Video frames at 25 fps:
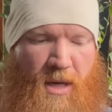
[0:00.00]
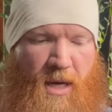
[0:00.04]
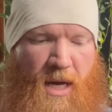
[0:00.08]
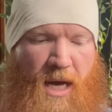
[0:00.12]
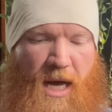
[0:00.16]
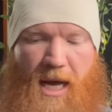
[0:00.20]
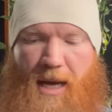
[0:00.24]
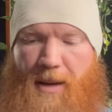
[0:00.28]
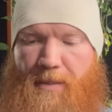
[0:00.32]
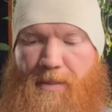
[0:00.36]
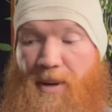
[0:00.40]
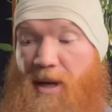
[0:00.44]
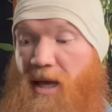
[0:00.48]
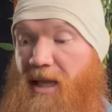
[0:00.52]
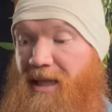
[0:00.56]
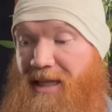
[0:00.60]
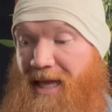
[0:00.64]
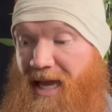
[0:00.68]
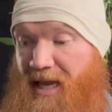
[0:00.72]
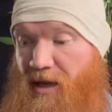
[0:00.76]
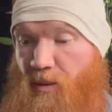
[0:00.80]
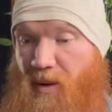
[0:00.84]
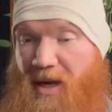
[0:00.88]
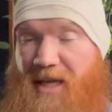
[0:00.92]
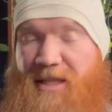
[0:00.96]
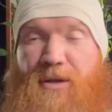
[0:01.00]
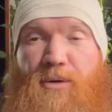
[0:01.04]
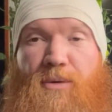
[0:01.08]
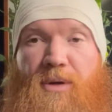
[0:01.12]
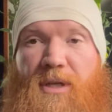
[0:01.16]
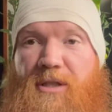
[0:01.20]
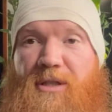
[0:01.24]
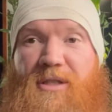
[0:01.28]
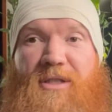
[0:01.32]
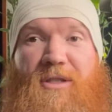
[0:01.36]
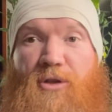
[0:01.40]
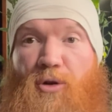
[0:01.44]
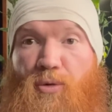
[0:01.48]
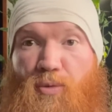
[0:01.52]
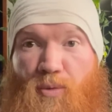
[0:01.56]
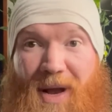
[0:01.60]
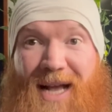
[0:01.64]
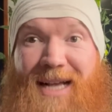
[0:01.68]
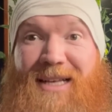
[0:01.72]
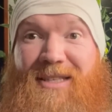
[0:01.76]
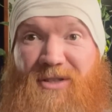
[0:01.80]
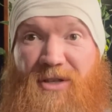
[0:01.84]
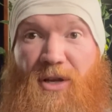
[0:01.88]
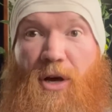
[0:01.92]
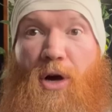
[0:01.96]
Uh, but likewise, you can just
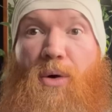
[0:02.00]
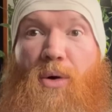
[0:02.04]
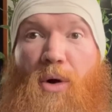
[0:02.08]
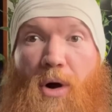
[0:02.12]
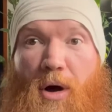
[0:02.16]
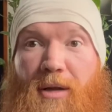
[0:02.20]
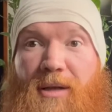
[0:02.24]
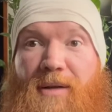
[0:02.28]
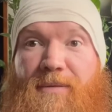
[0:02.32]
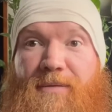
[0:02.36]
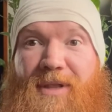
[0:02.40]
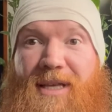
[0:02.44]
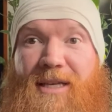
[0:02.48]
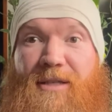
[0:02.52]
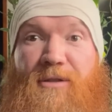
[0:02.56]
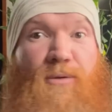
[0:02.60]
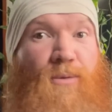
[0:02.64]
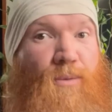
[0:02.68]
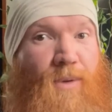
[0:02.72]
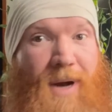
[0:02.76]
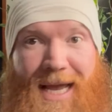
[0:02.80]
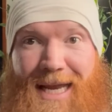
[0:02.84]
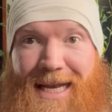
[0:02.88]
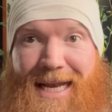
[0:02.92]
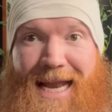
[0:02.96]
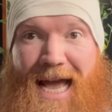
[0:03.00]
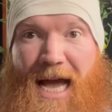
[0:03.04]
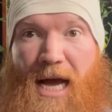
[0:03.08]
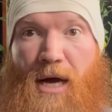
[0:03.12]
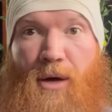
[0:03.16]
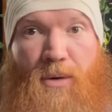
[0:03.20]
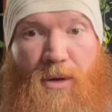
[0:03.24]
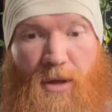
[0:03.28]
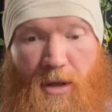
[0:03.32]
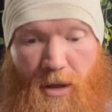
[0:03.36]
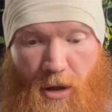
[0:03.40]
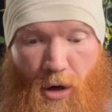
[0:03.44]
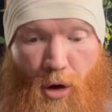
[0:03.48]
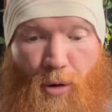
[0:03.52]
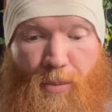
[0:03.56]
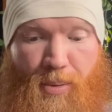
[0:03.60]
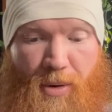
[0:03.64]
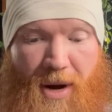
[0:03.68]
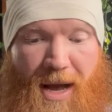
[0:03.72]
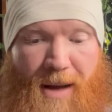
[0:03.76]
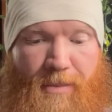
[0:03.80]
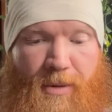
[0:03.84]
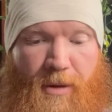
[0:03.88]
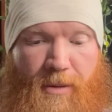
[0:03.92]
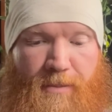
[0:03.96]
direct sow all of this right now, no
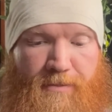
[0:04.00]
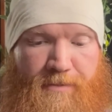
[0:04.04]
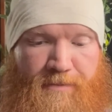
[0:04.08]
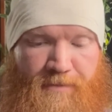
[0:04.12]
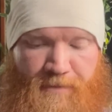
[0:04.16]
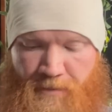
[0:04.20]
problem